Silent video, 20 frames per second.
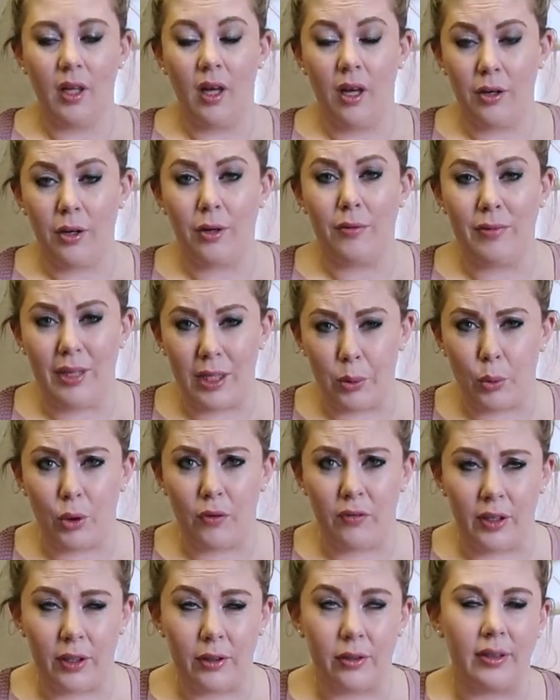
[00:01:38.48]
I know I'm really
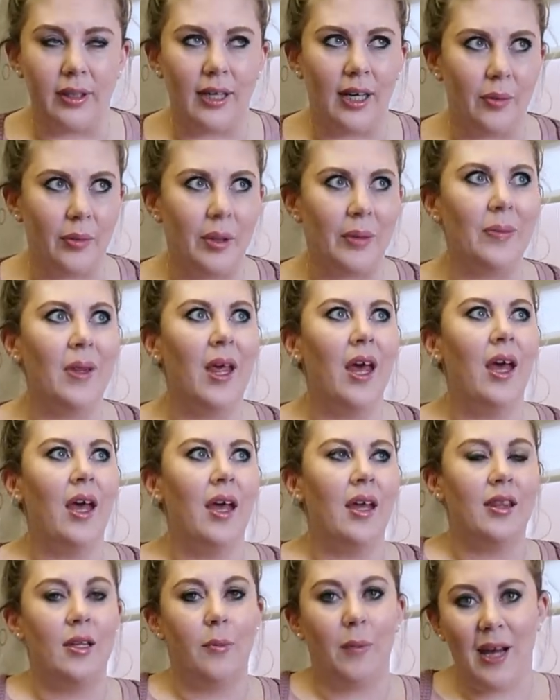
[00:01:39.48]
waffling on now, but
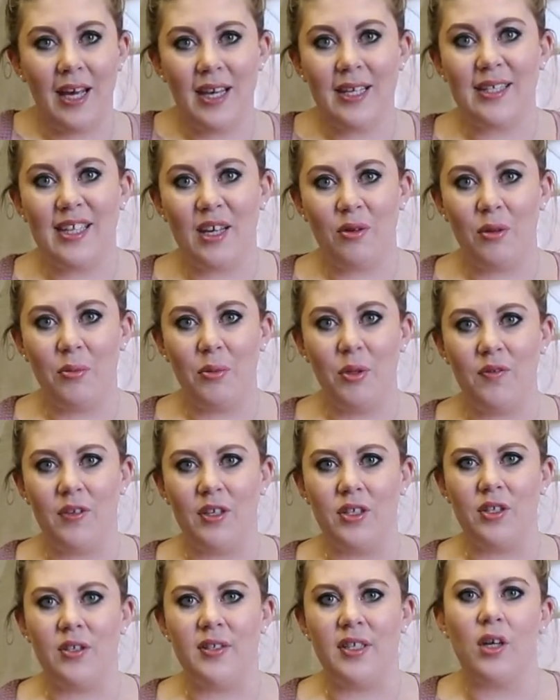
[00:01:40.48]
the place they were
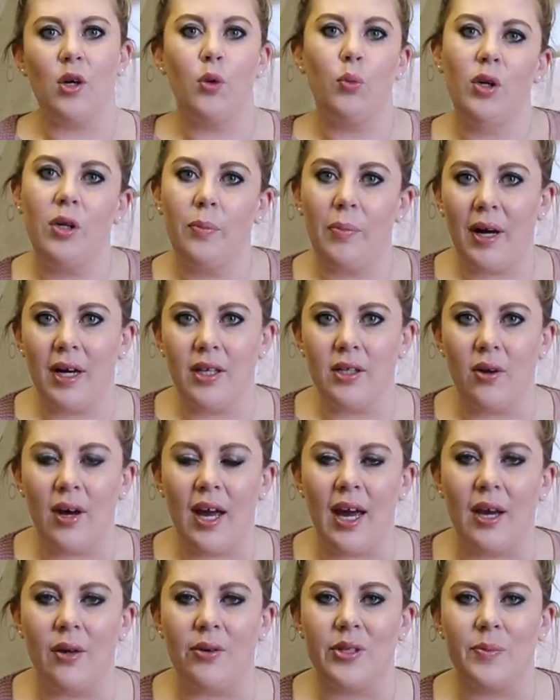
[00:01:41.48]
moving to said, oh, we'll buy your
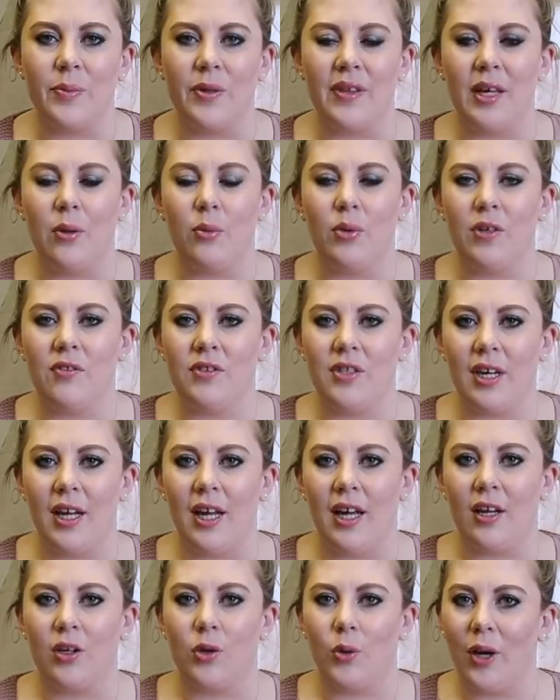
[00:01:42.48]
house, but they would have done it
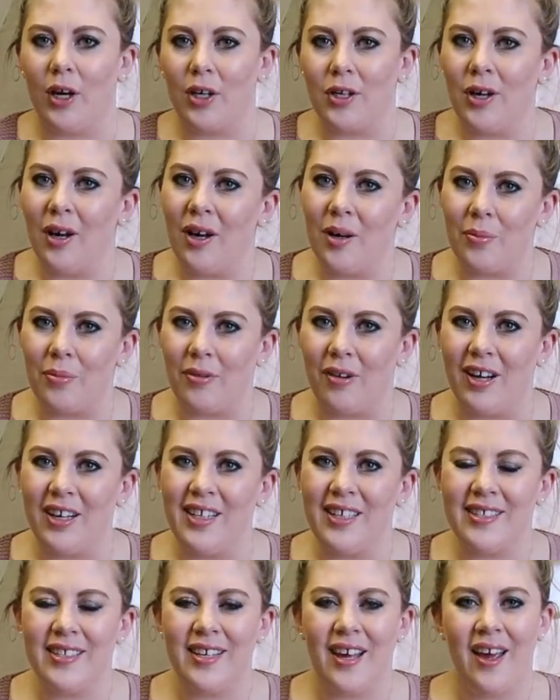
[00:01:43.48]
at quite a cut
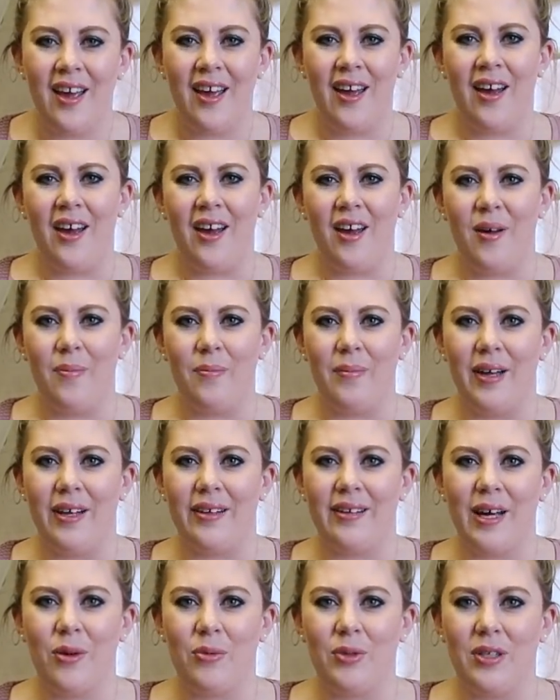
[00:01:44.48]
price,
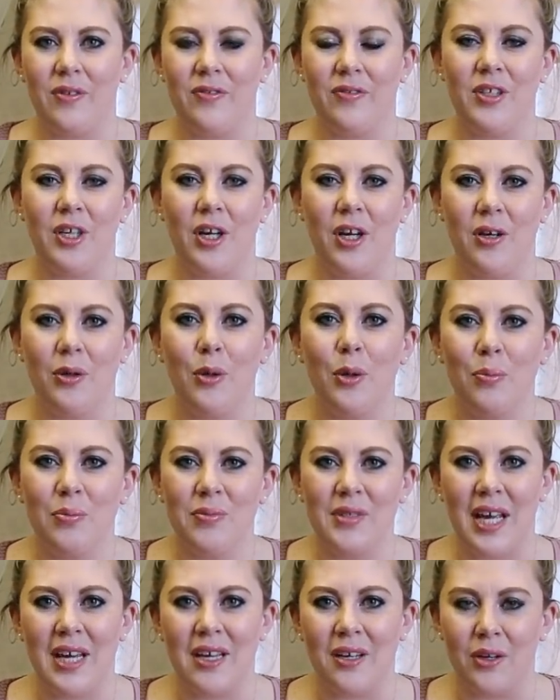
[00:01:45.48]
and that would have, you know,
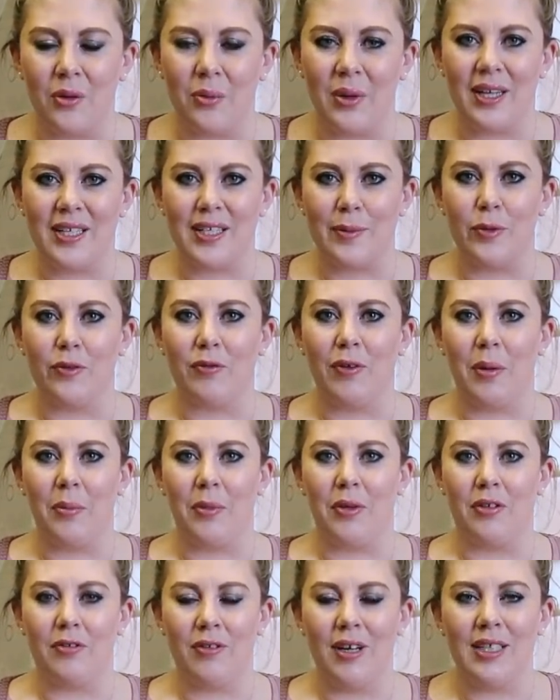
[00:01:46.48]
taken away some of
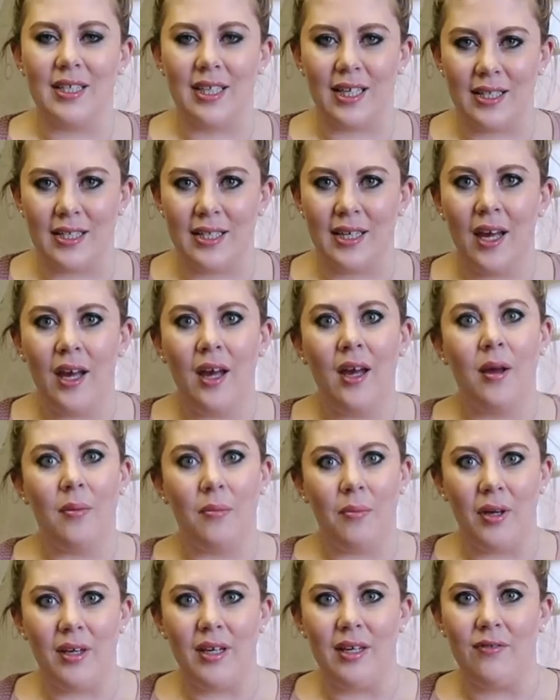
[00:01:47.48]
grandma and granddad's
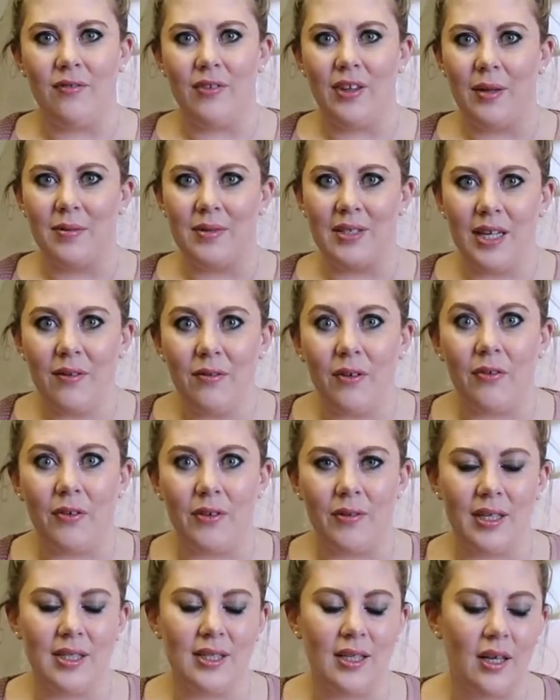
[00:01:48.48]
money for them to live
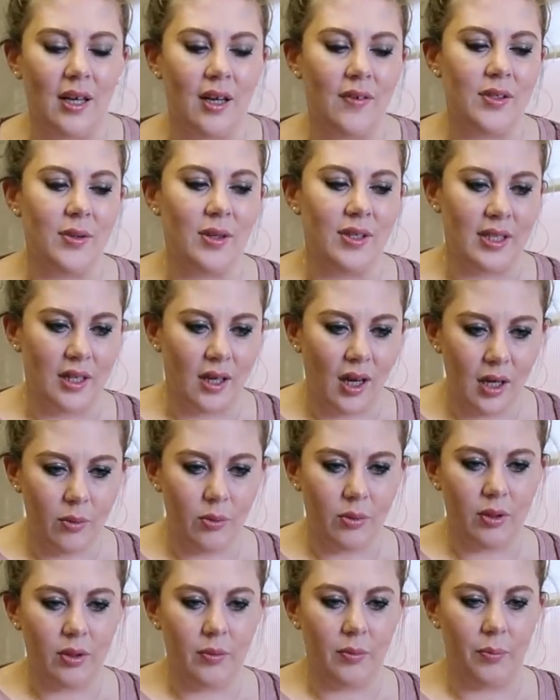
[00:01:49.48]
off the rest of their lives. So I said, I
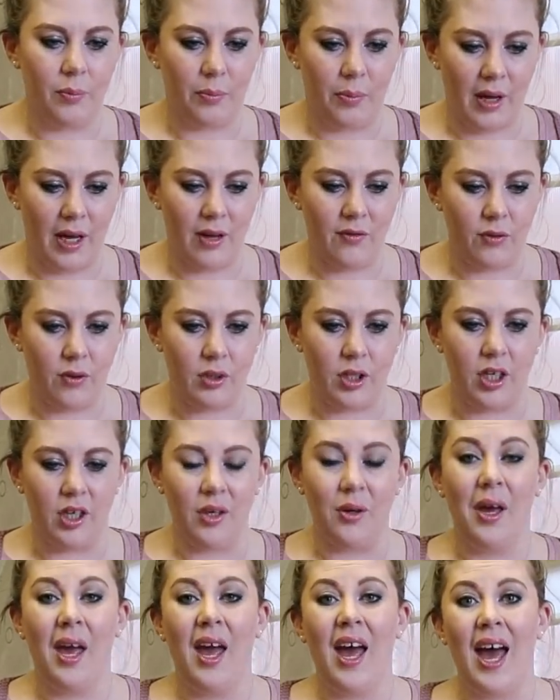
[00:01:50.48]
will buy it for
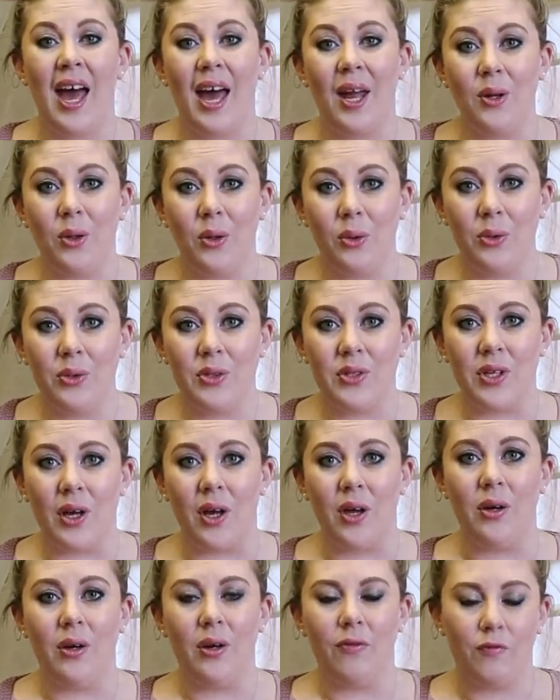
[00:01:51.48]
you, and
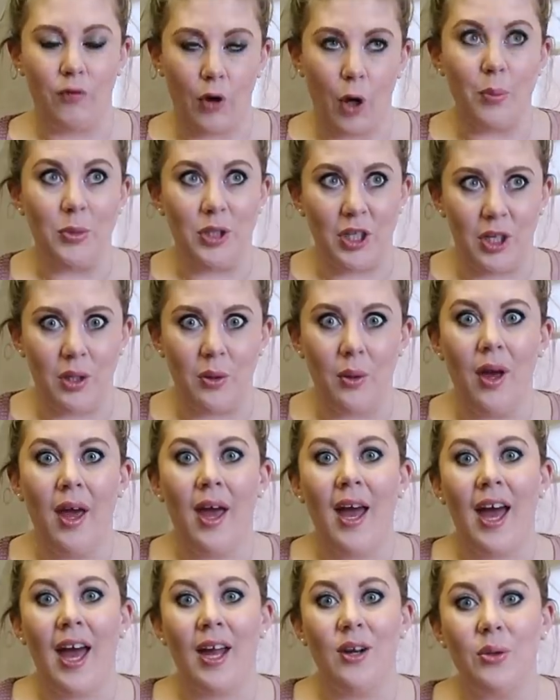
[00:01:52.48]
also from you,
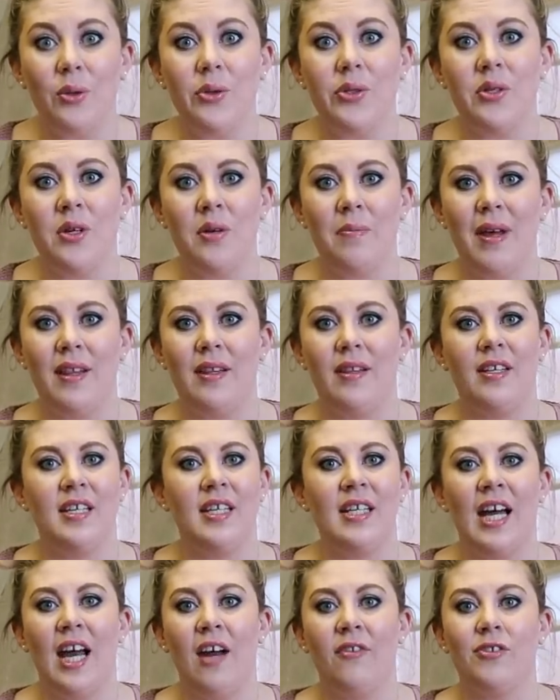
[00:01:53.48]
and also it meant that they
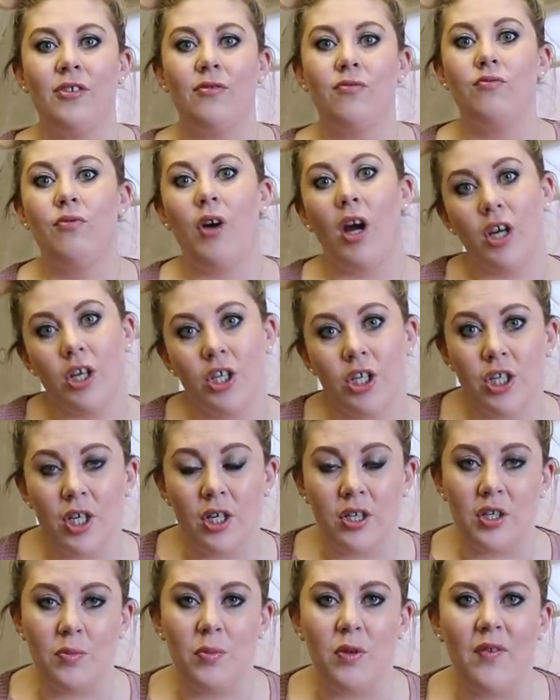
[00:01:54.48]
didn't have to
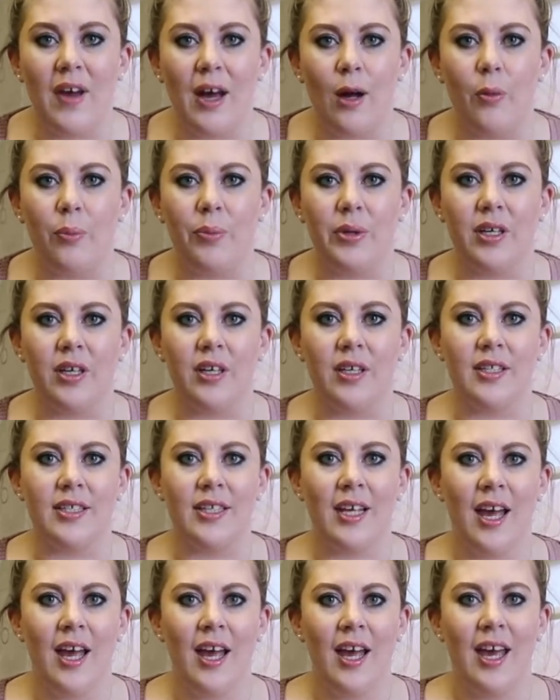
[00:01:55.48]
rush to move out,
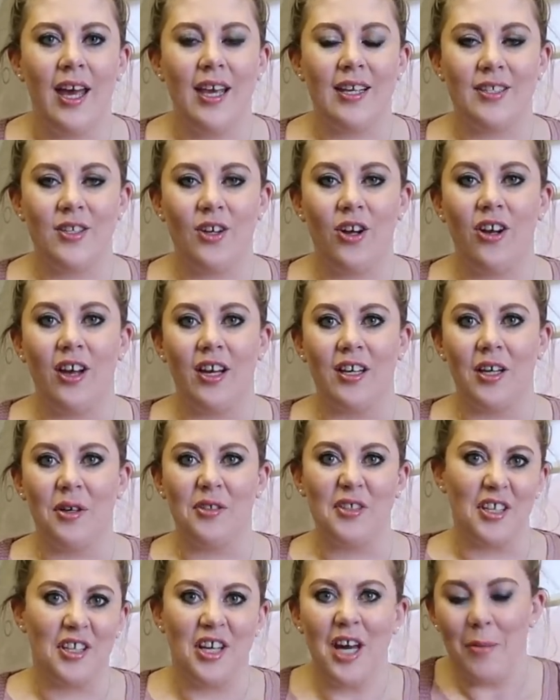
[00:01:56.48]
because it's not like I
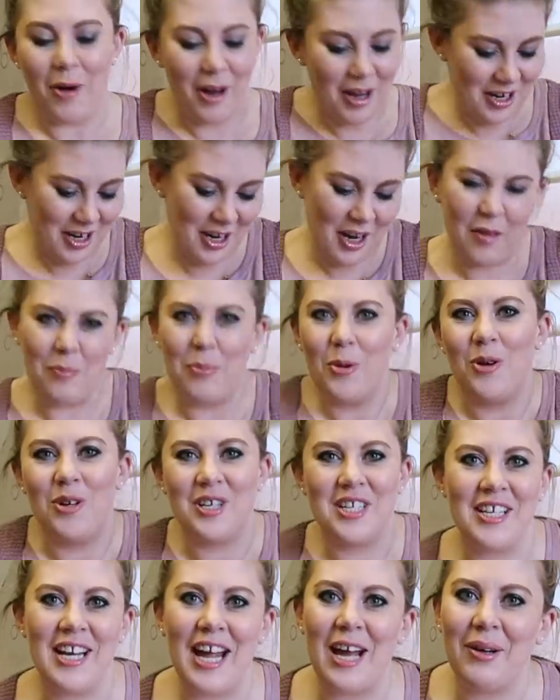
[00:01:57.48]
was like, come on, I
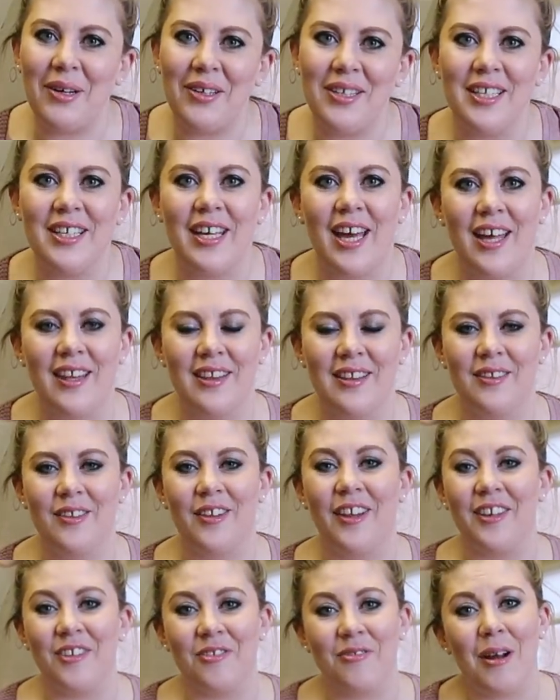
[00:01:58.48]
bought it, now you get,
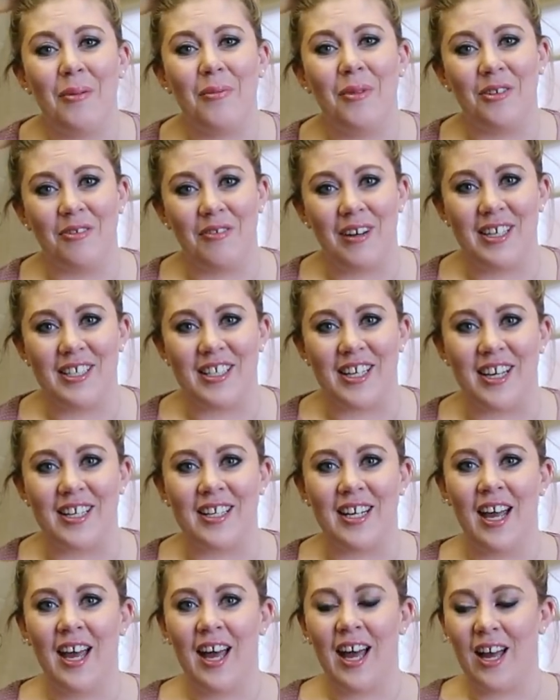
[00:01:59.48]
like, grandma and
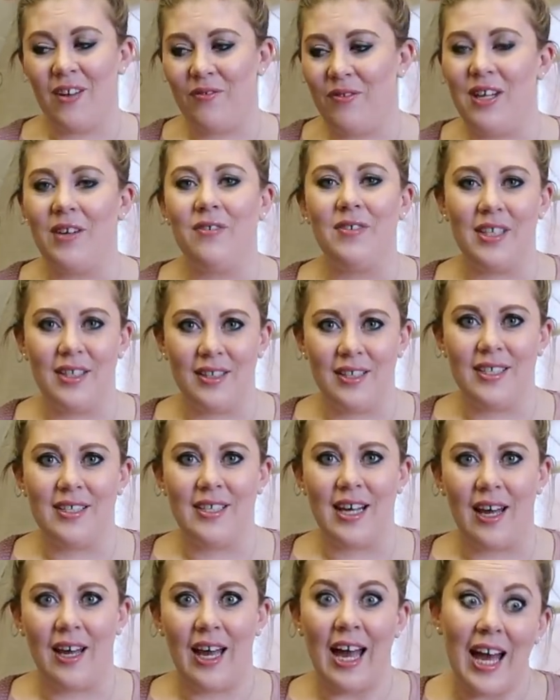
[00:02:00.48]
granddad have lived in
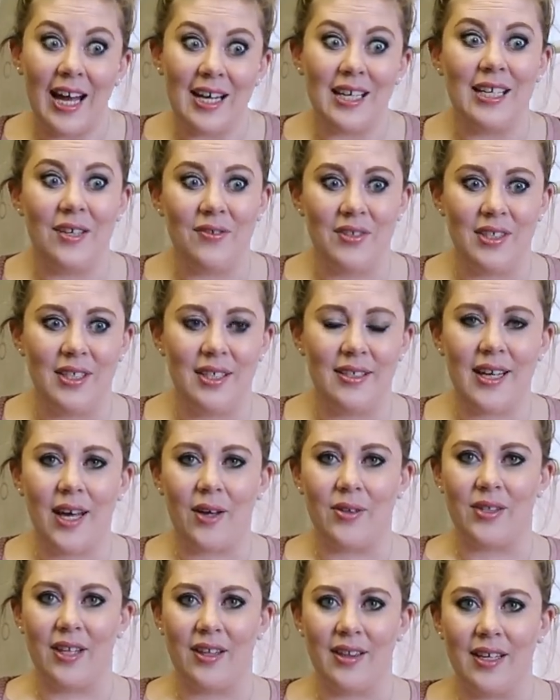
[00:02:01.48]
this, had lived in this
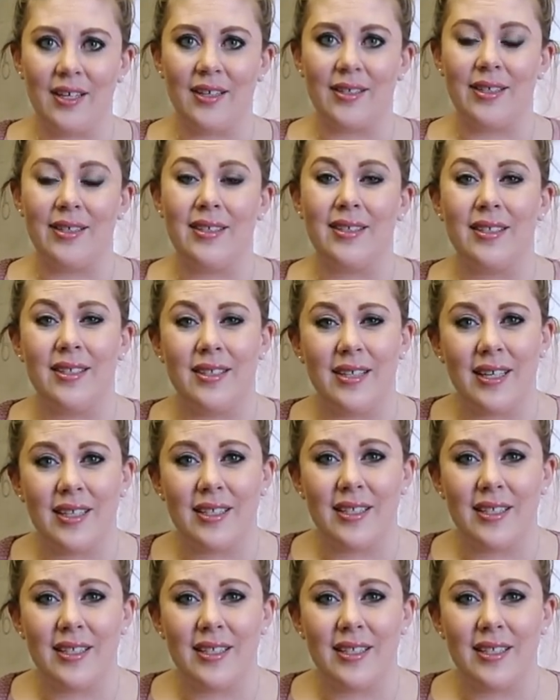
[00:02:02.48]
house, I think, since the